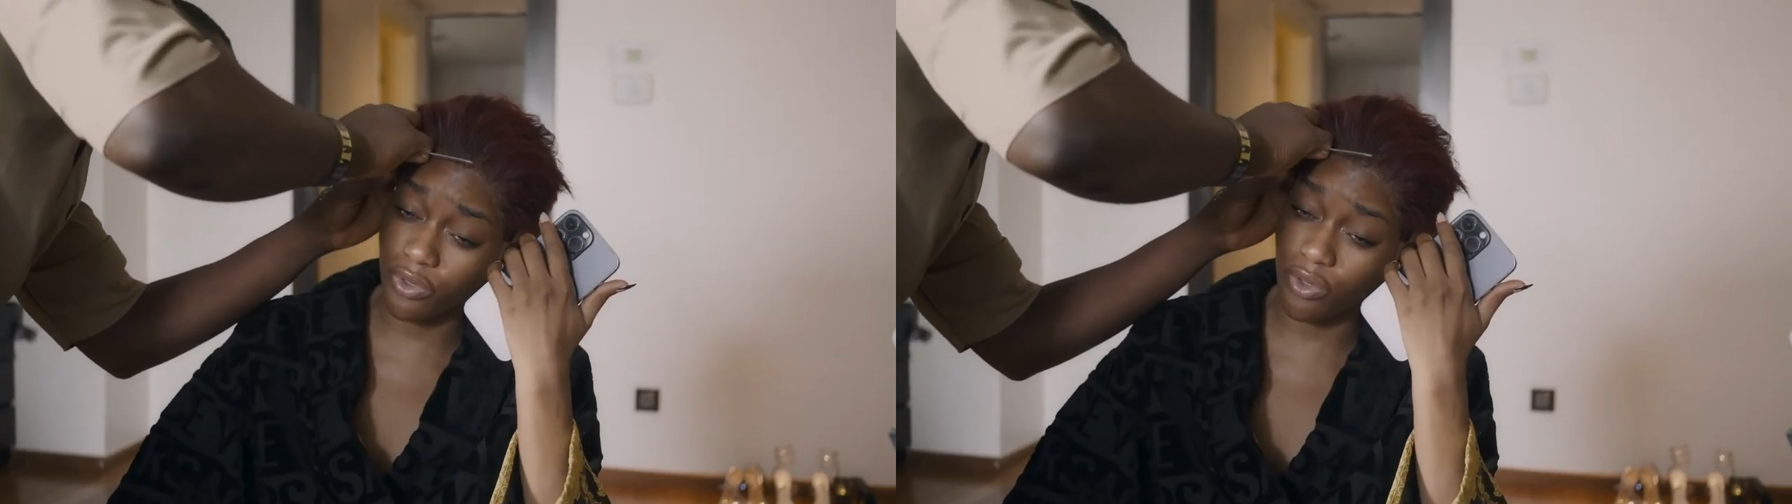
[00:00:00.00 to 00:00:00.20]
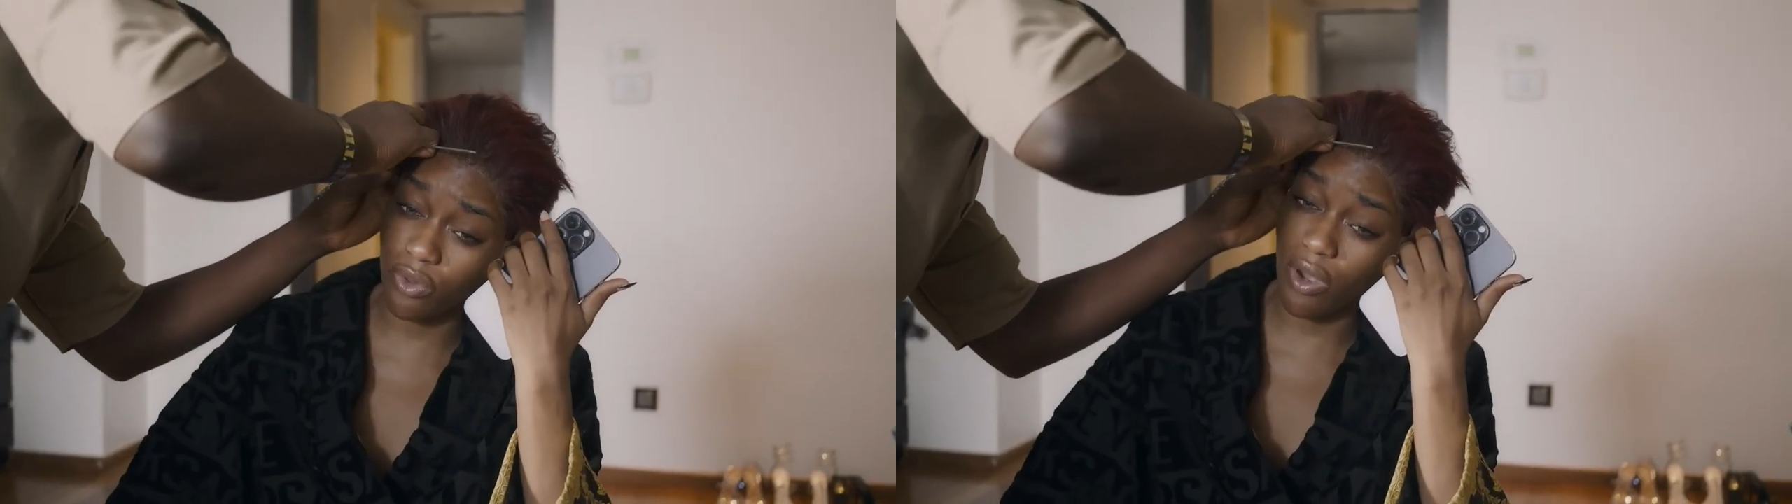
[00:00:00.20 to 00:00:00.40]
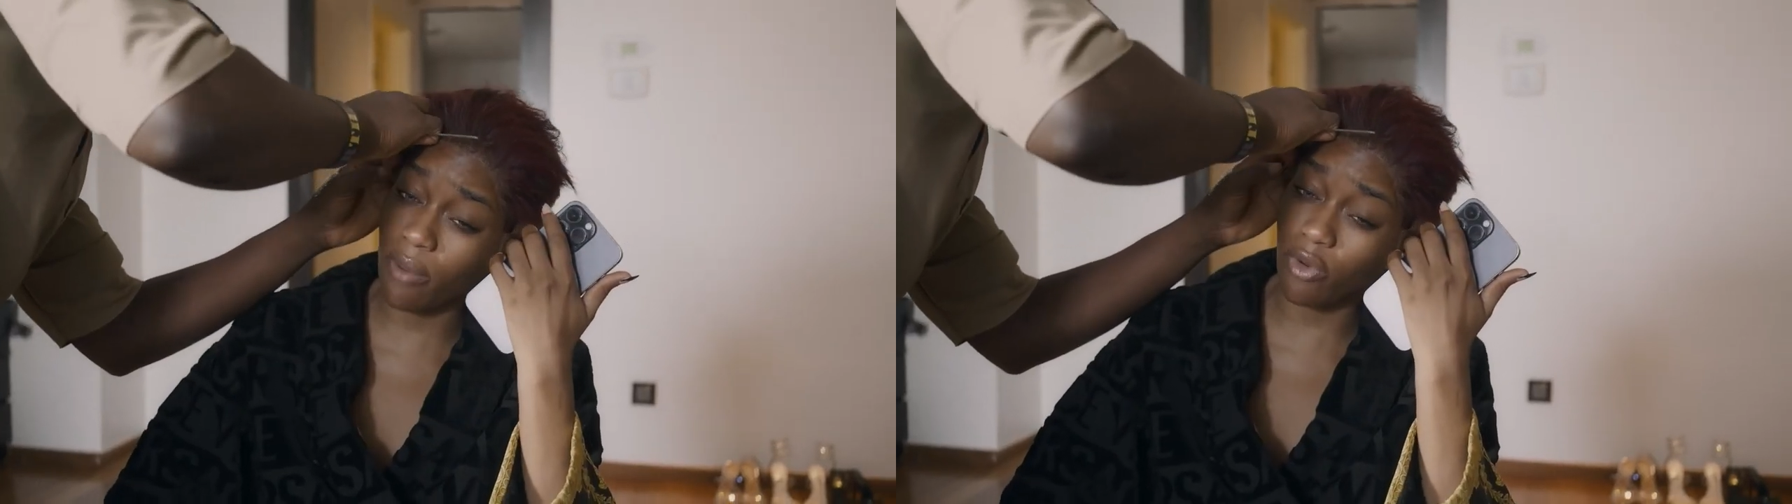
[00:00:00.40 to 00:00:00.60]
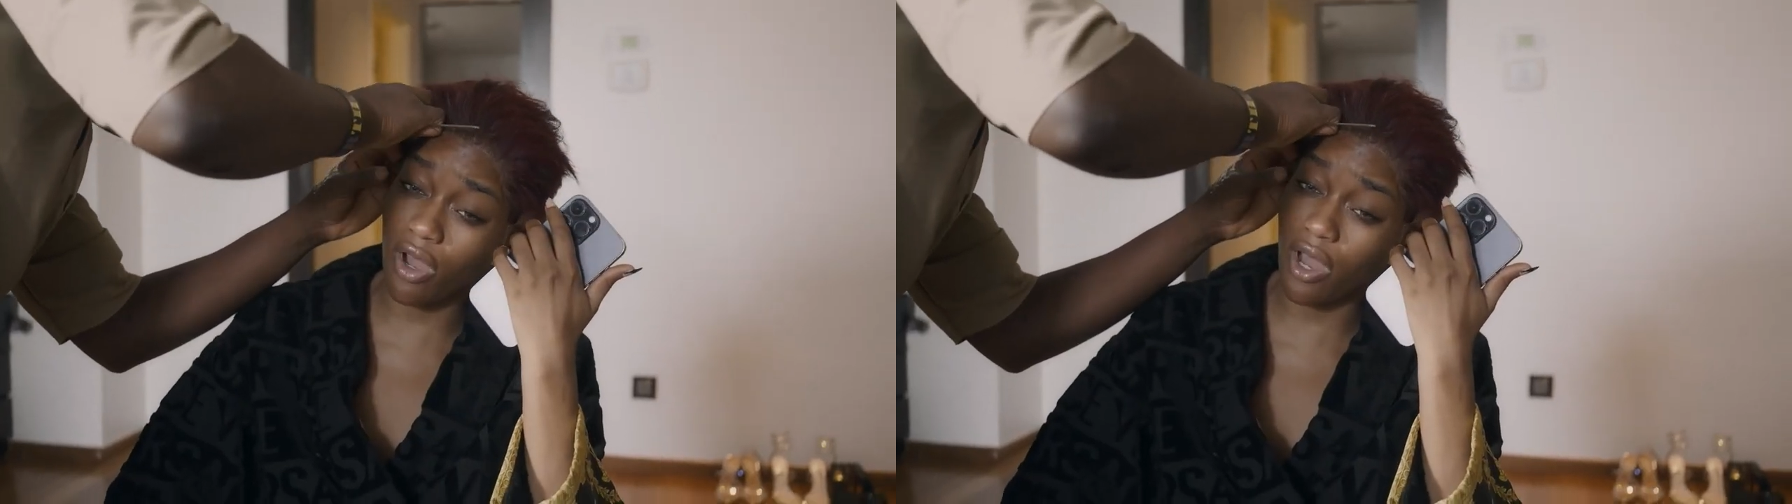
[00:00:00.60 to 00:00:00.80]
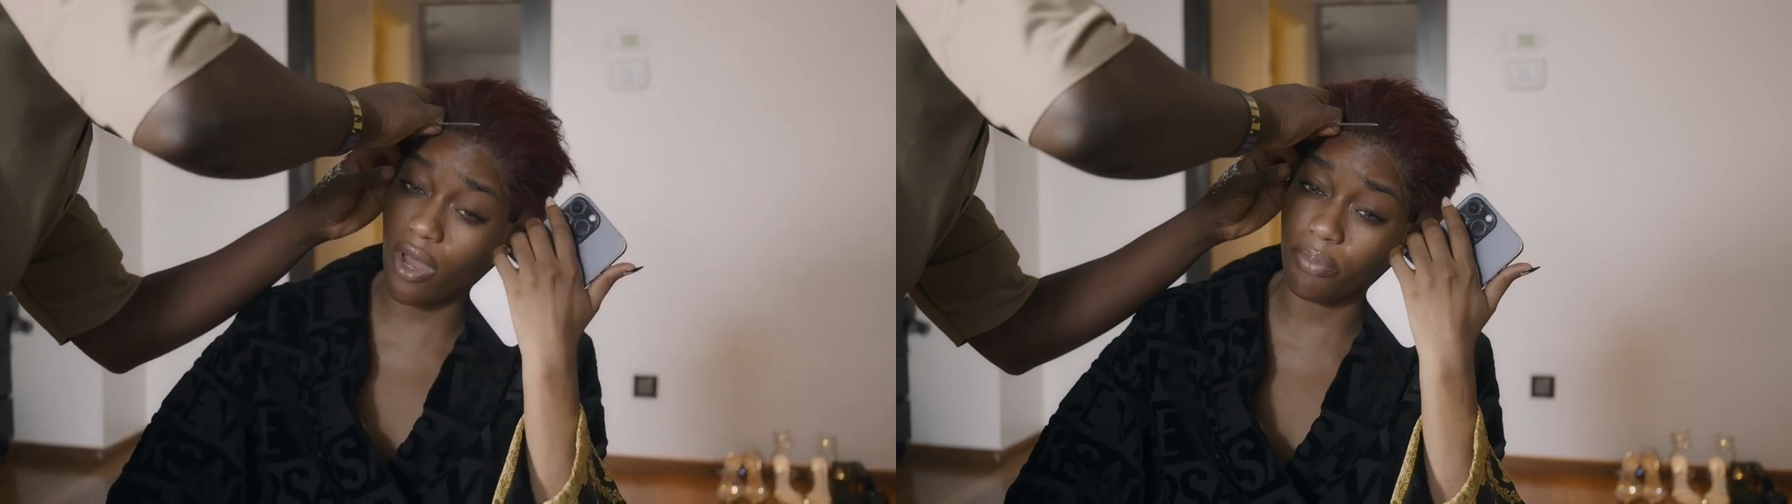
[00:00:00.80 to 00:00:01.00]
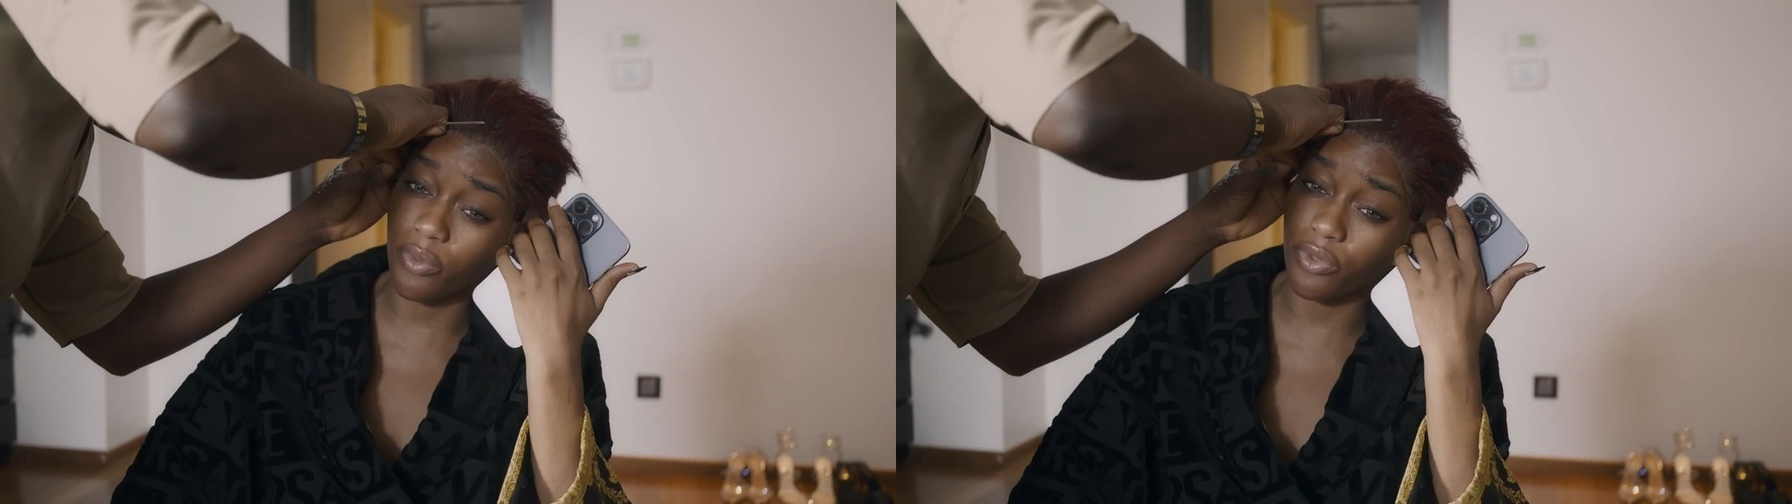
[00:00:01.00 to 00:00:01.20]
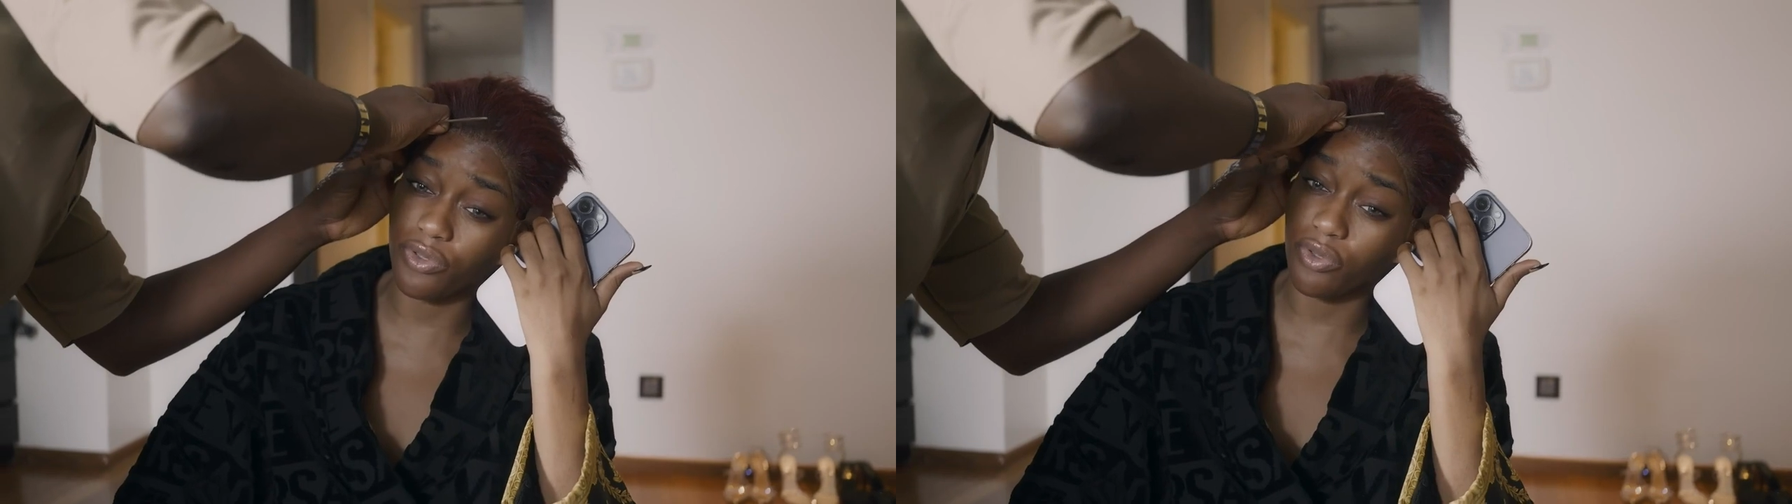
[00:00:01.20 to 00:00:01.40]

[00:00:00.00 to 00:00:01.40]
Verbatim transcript: you. I'm not happy with